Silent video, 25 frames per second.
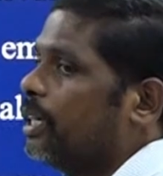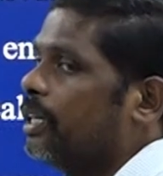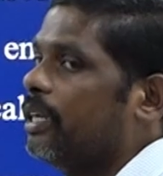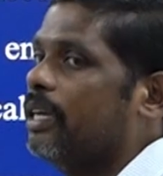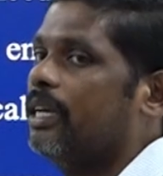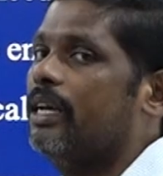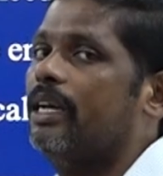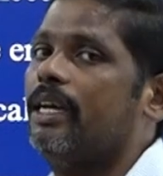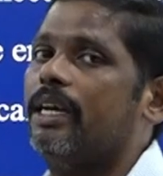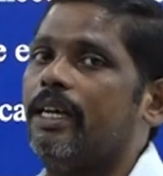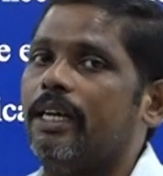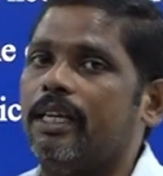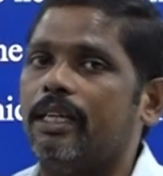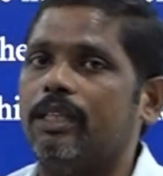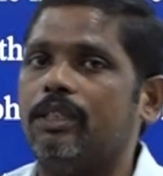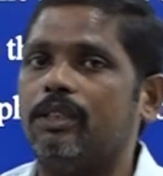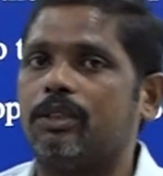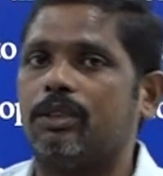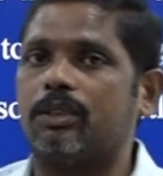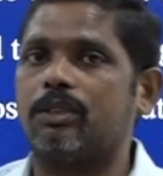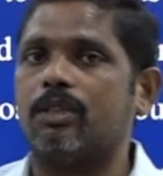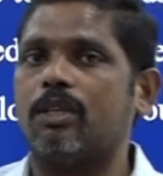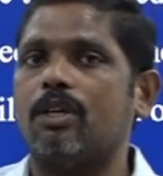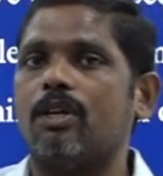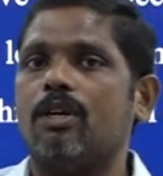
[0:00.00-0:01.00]

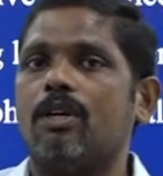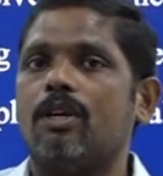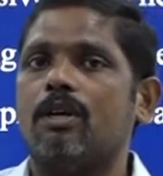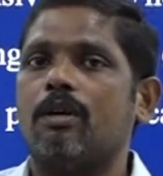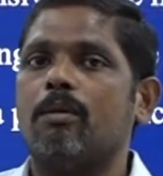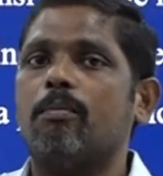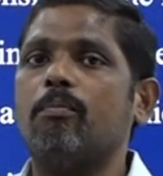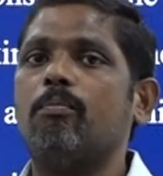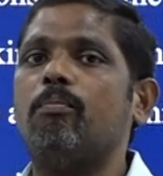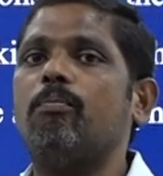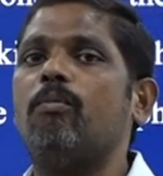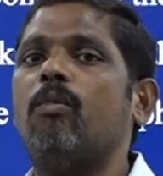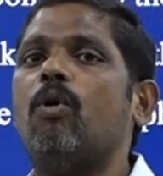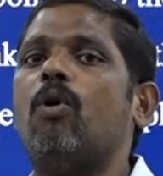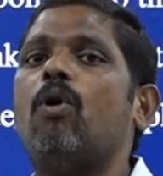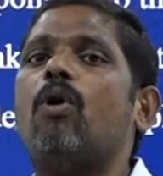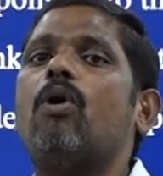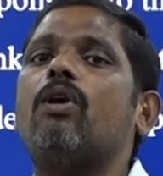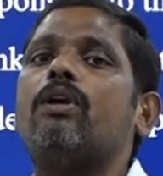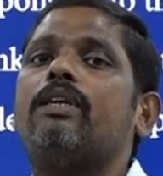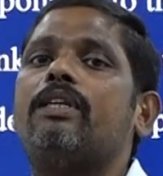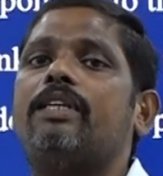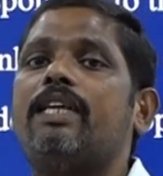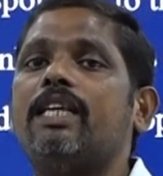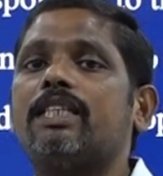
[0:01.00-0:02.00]
is
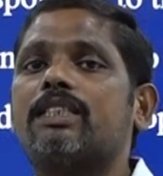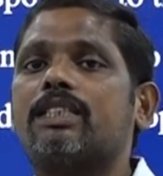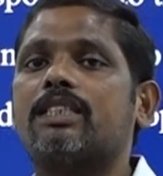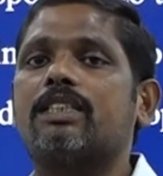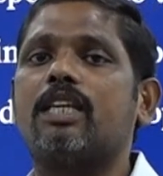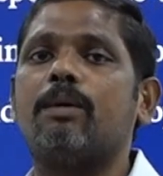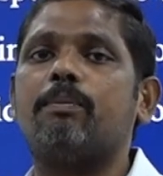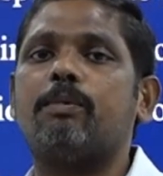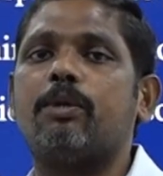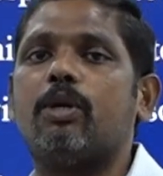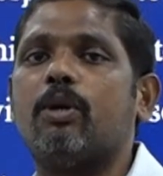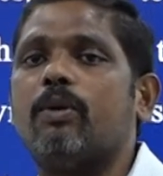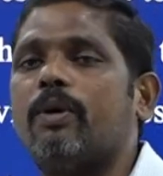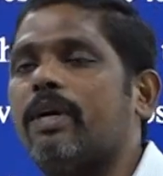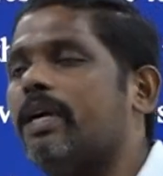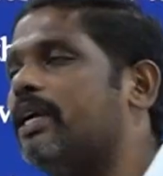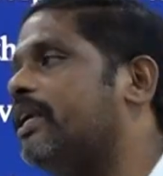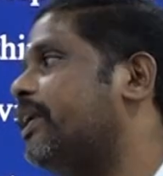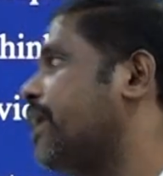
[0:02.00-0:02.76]
more descriptive in